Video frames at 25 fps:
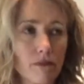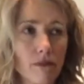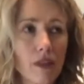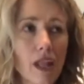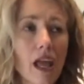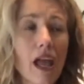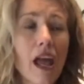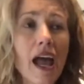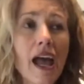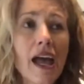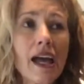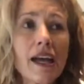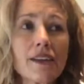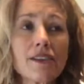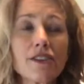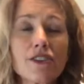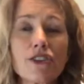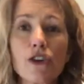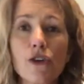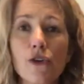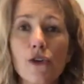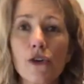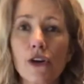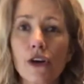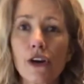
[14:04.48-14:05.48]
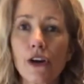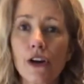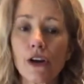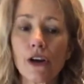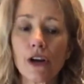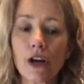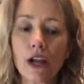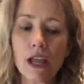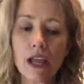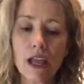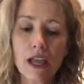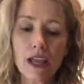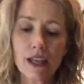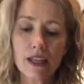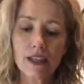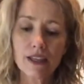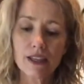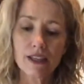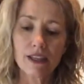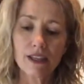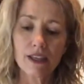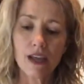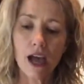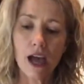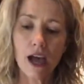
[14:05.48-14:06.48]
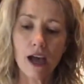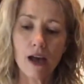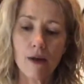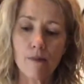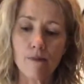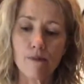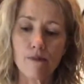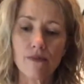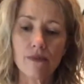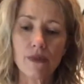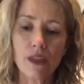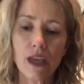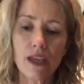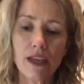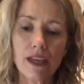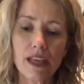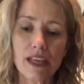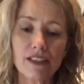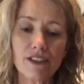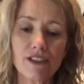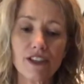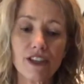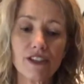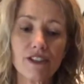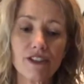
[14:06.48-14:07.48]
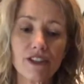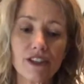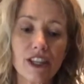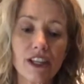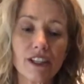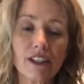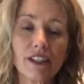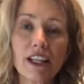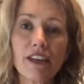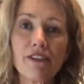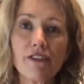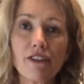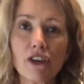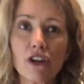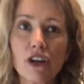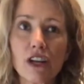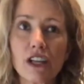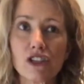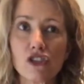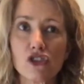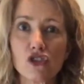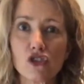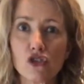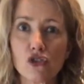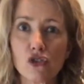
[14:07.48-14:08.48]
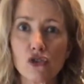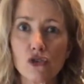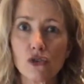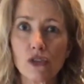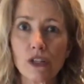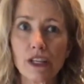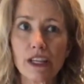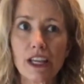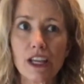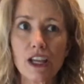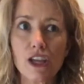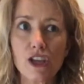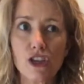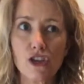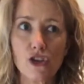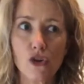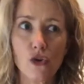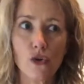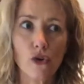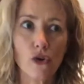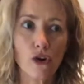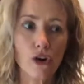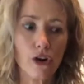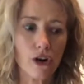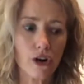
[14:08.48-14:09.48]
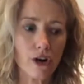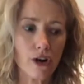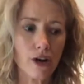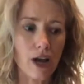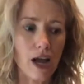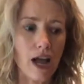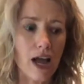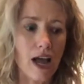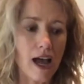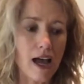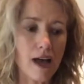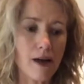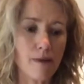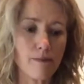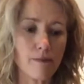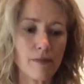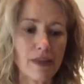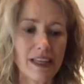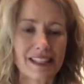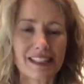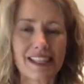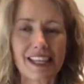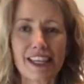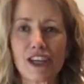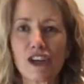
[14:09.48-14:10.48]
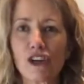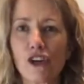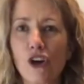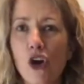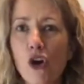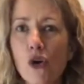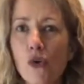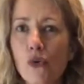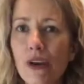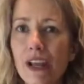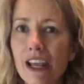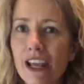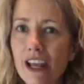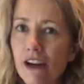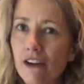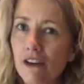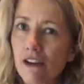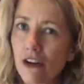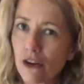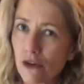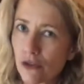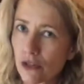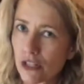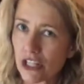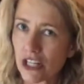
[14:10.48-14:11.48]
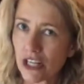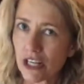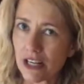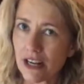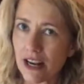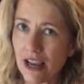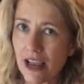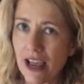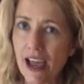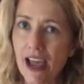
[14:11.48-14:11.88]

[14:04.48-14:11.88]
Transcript: as your, the liver is truly your, it's like your own inner ocean.